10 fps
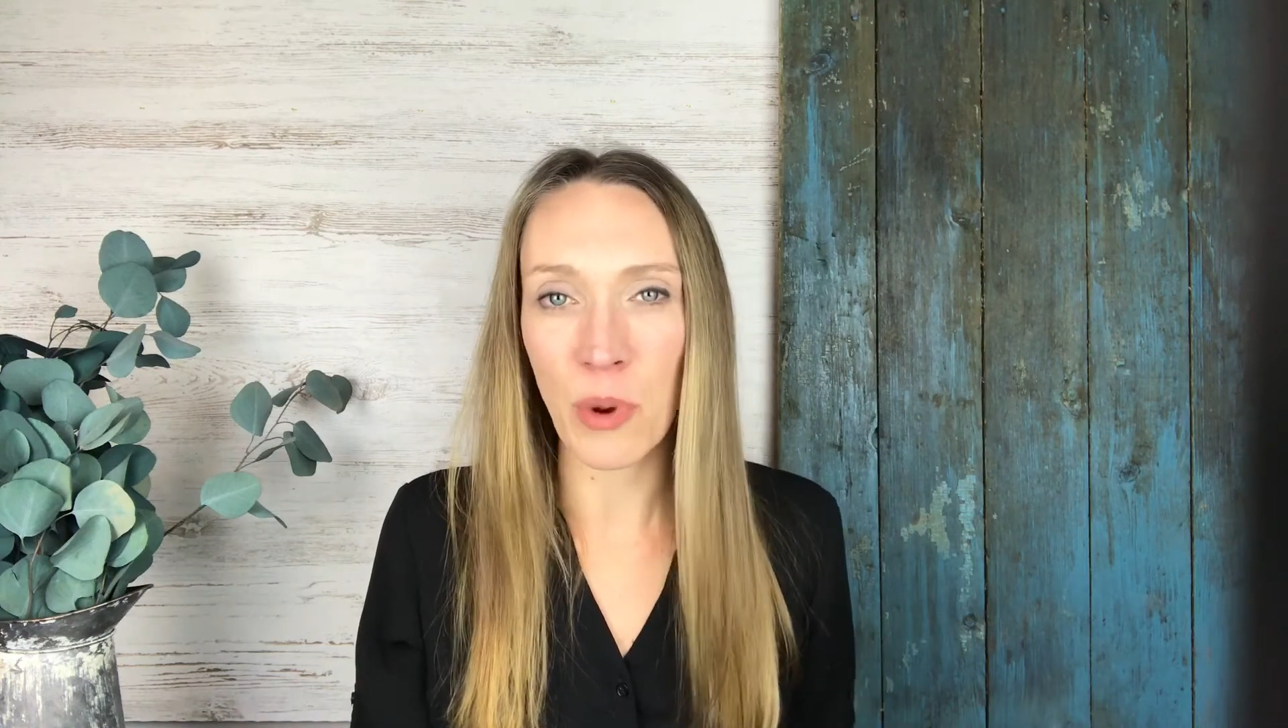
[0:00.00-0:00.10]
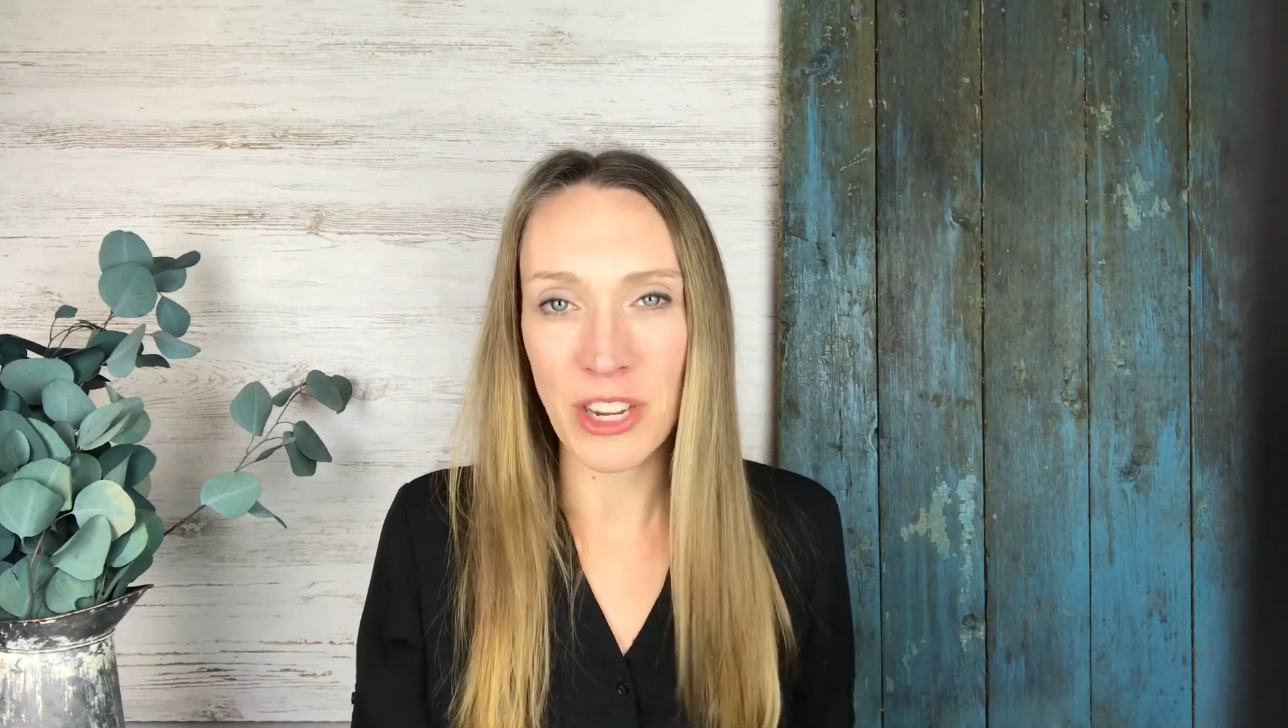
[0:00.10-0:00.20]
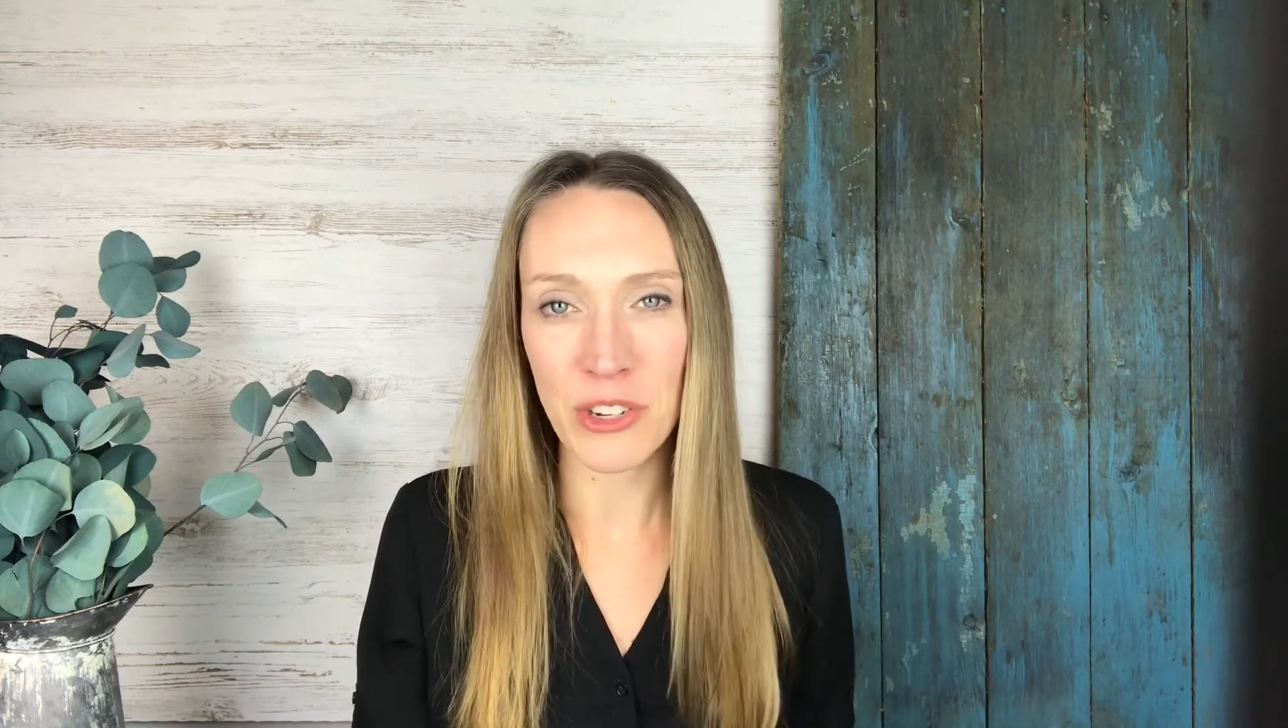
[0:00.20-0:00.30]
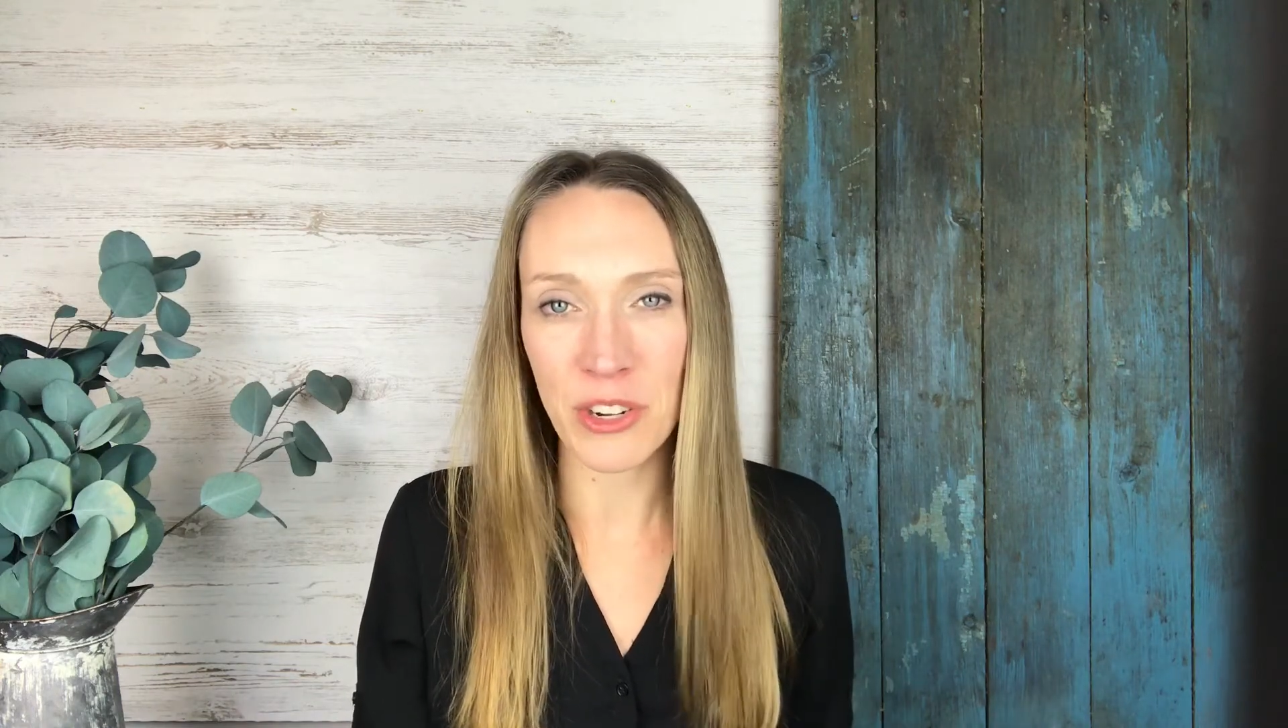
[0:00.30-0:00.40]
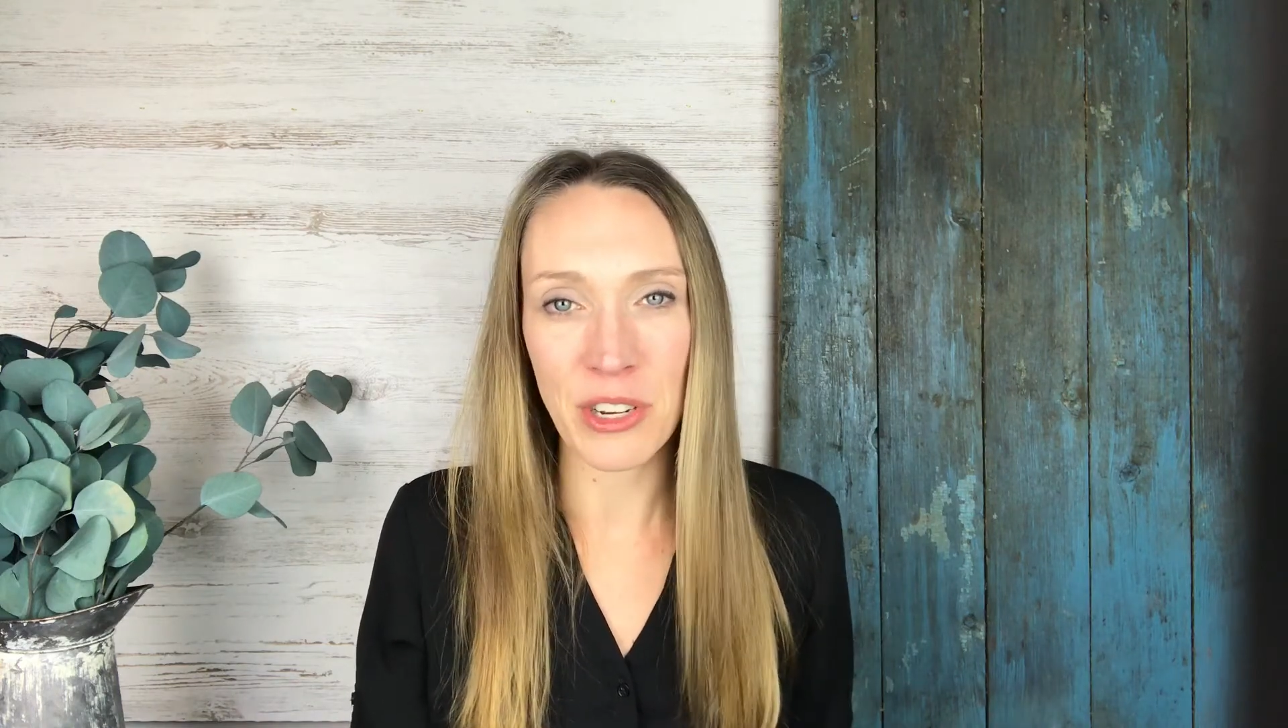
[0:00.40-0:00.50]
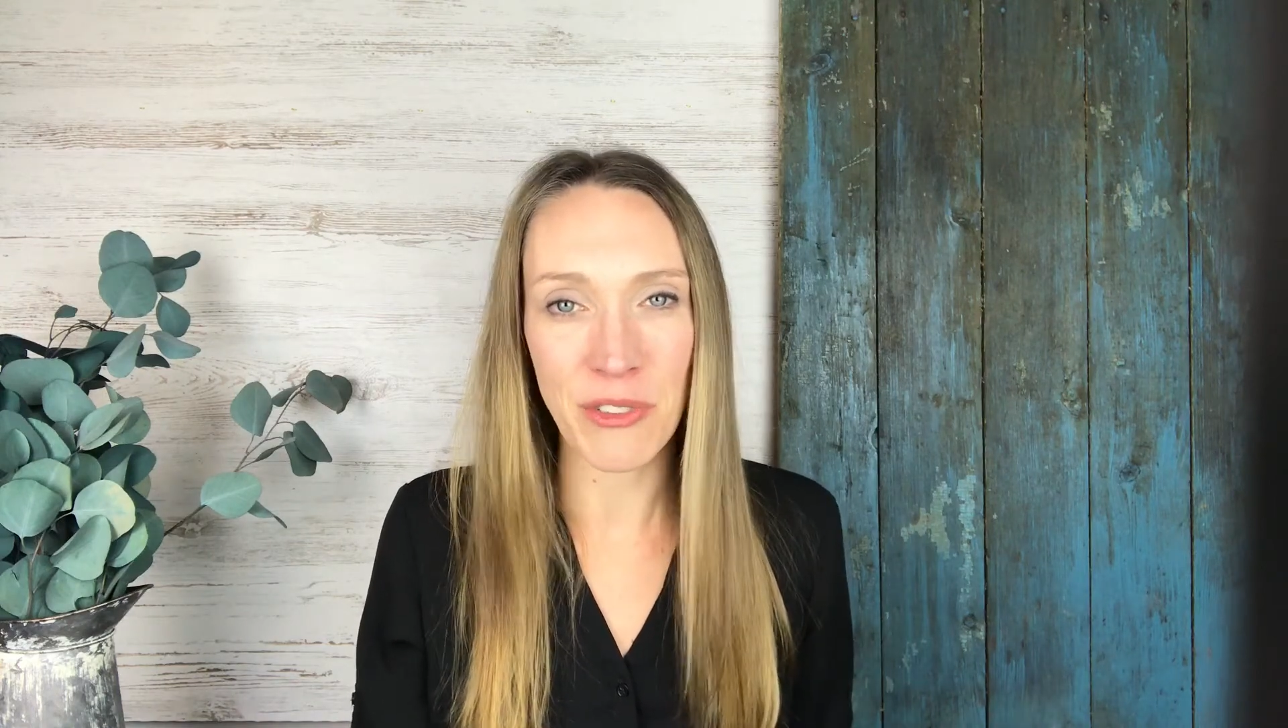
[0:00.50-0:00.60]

pressure you